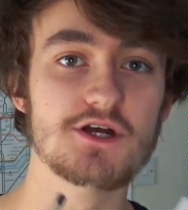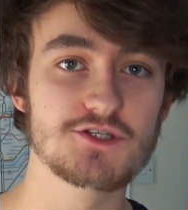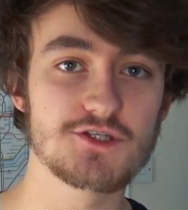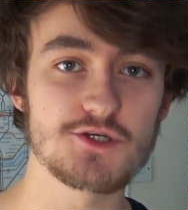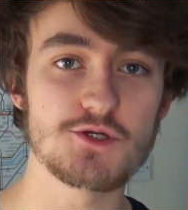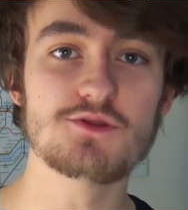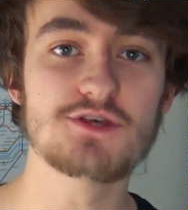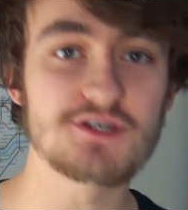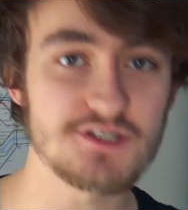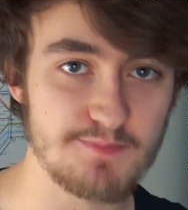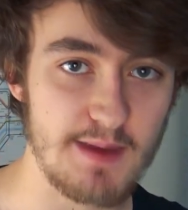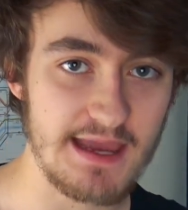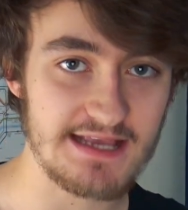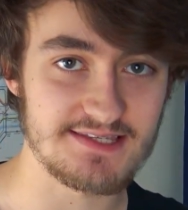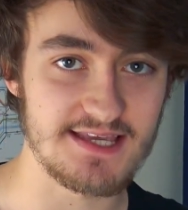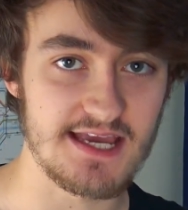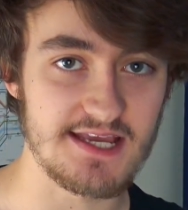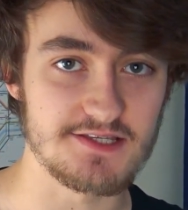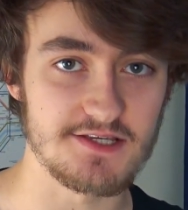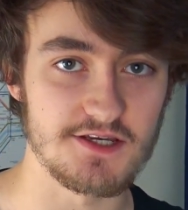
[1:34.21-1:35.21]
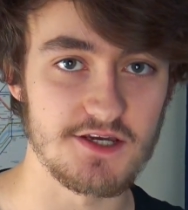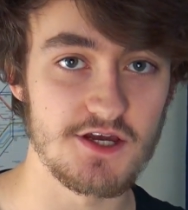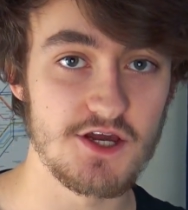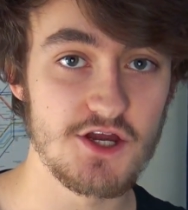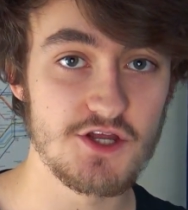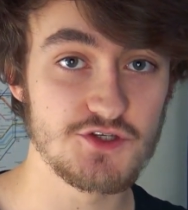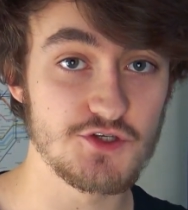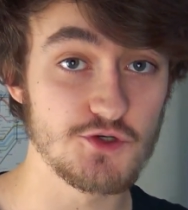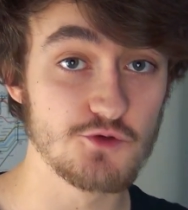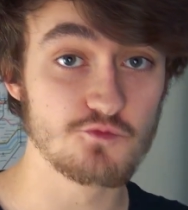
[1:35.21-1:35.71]
to the spectator
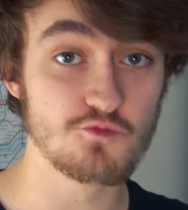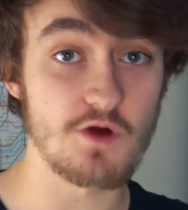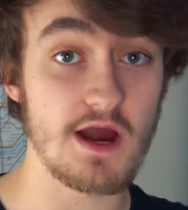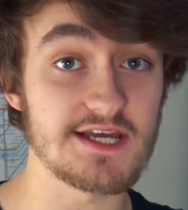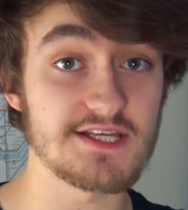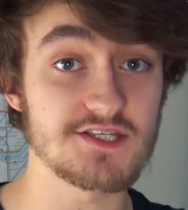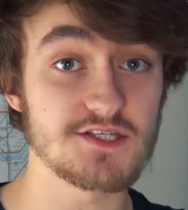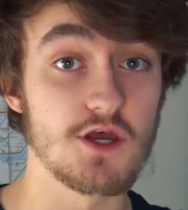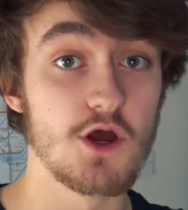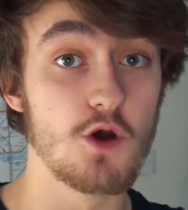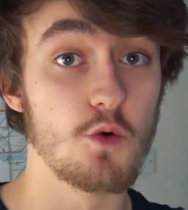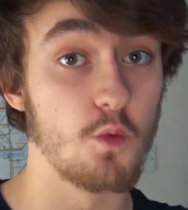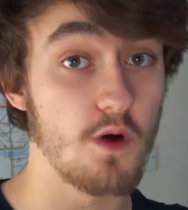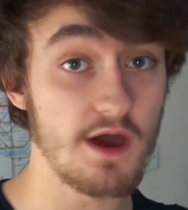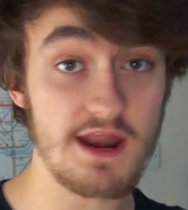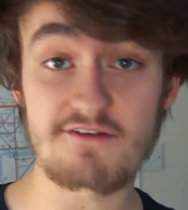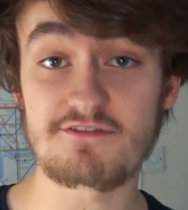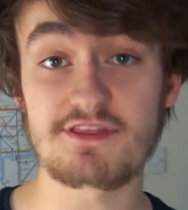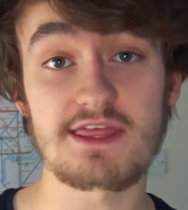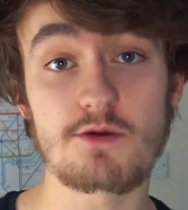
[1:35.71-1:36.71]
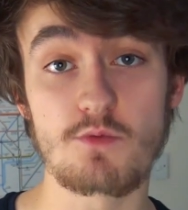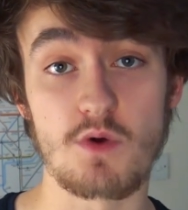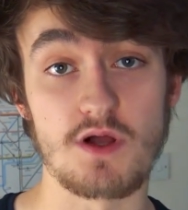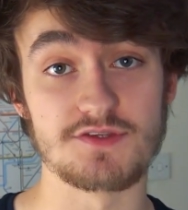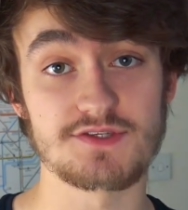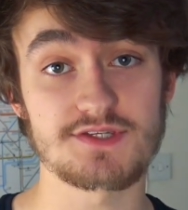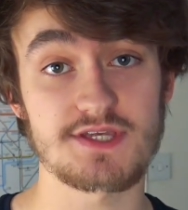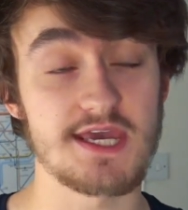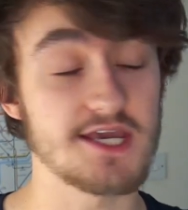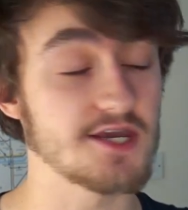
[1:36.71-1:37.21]
to write whatever they want.